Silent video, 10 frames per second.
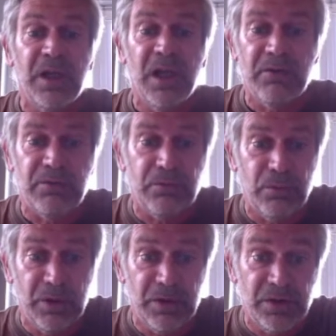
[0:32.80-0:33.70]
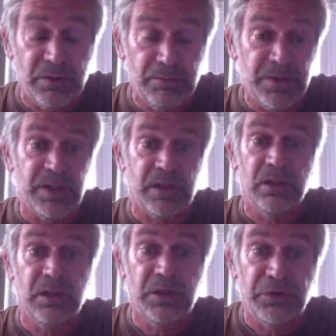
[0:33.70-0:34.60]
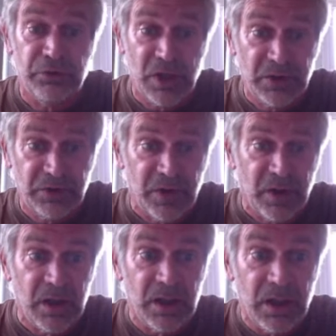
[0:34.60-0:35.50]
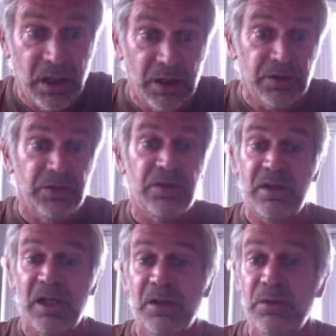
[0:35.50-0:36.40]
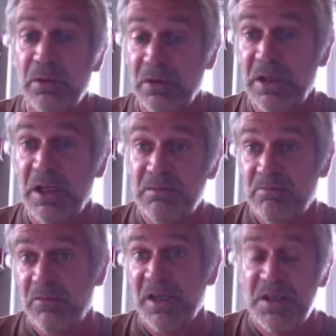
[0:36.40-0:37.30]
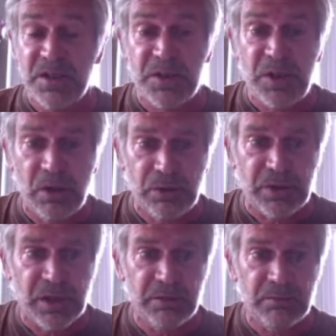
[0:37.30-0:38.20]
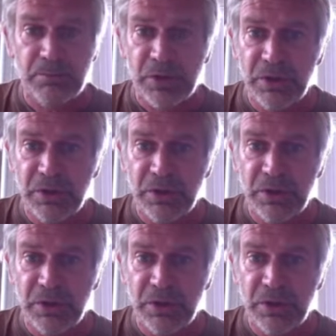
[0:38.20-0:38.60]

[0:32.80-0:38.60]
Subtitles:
we have with particularly stress and how that as a child can put you